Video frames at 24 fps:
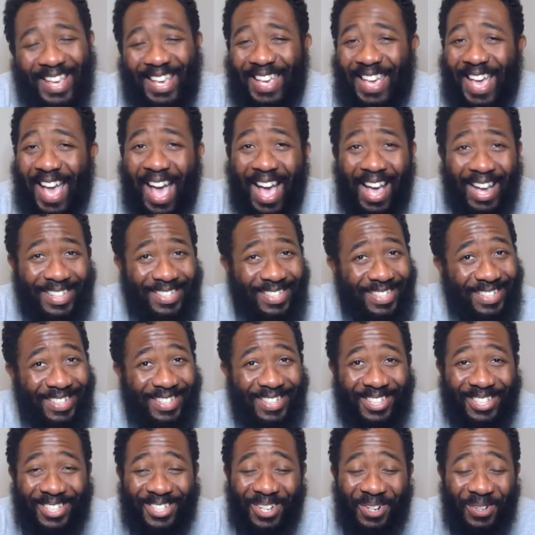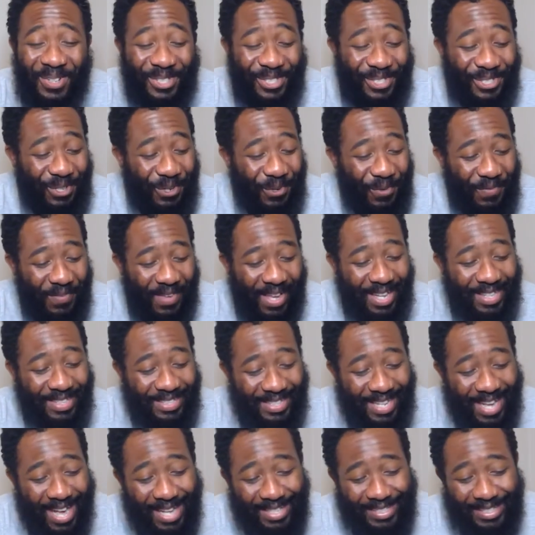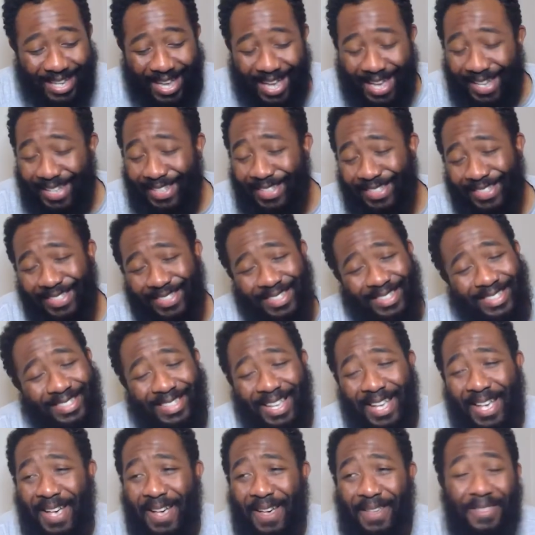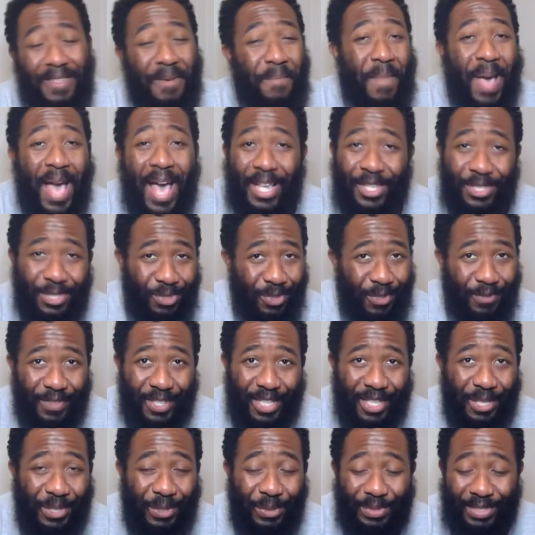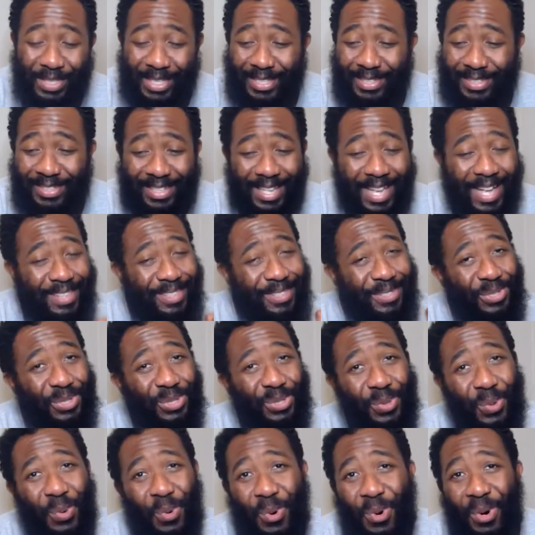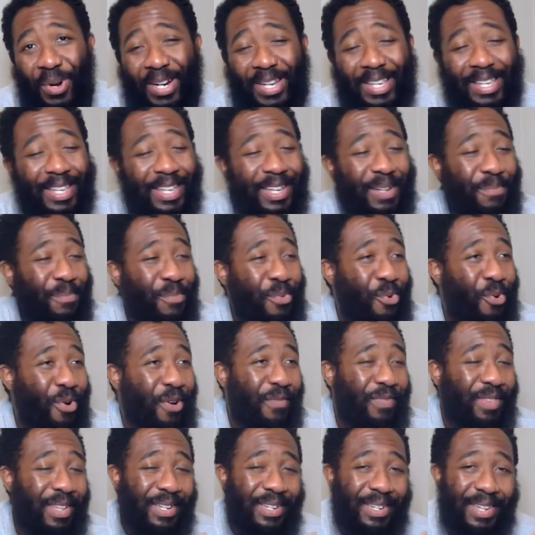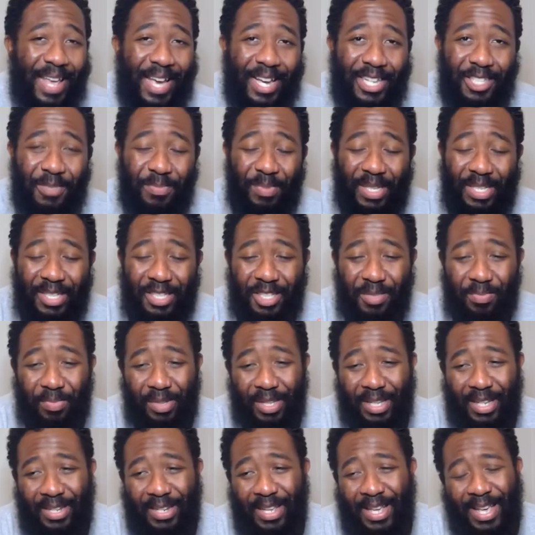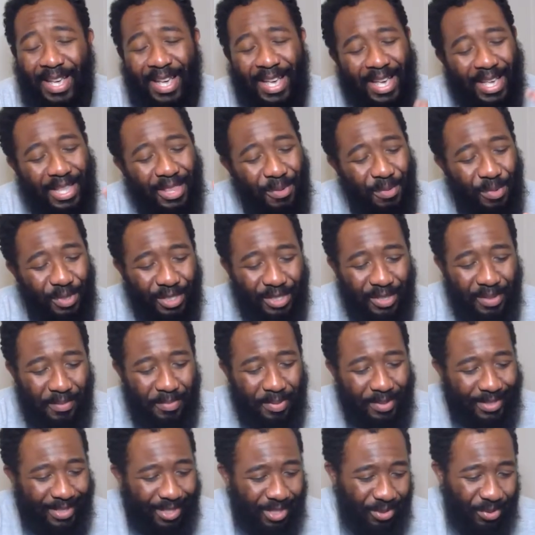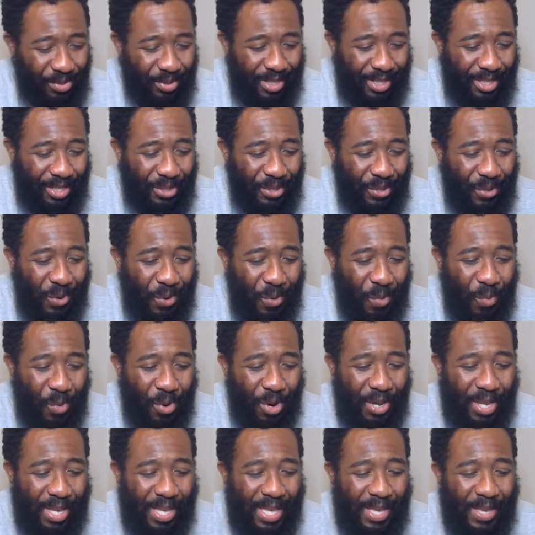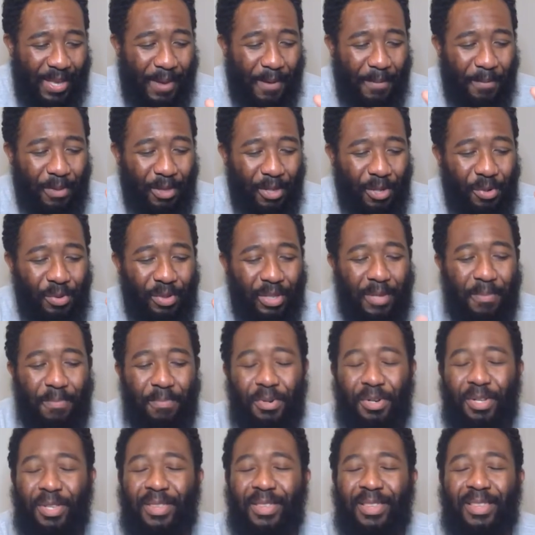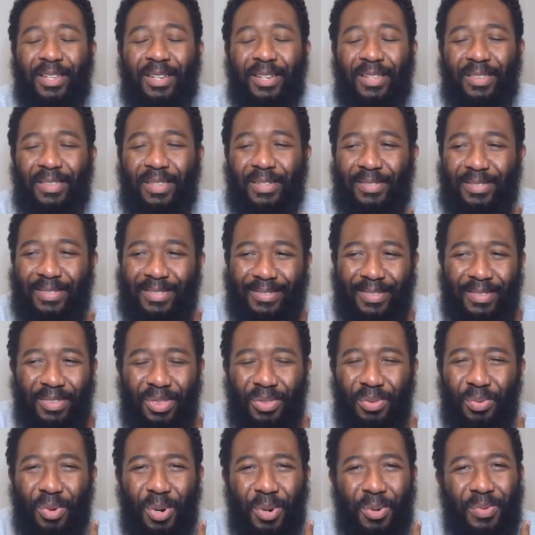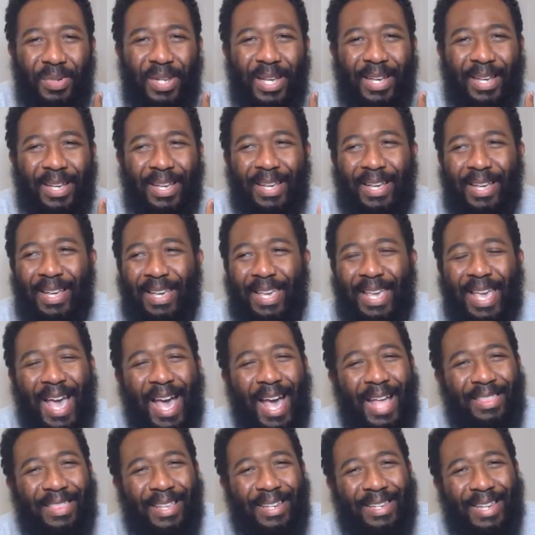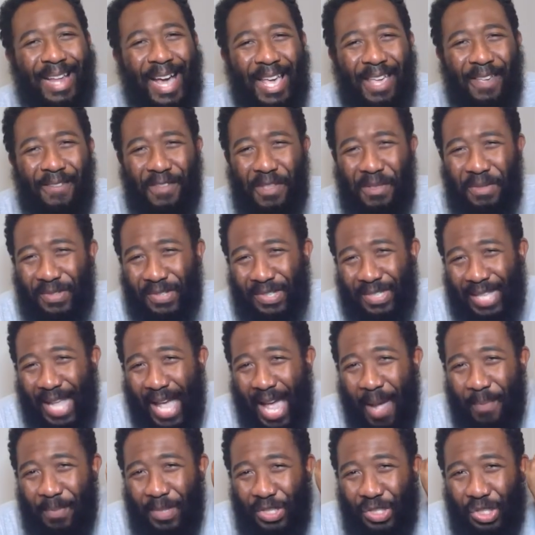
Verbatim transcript: the action this show is so fantastic. He's just the master of kills. He's got the sword again, more four of the necks being split. There was a particular kill where he literally put the, the, the throat he had the knife and stabbed it